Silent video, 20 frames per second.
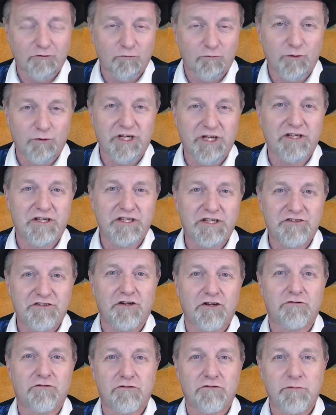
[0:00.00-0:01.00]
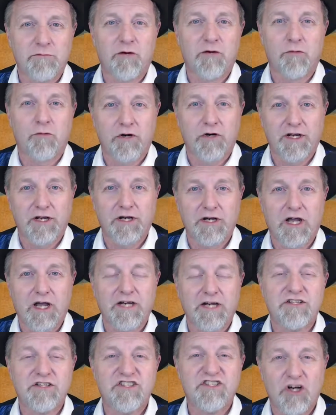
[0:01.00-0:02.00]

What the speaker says: really don't remember it. I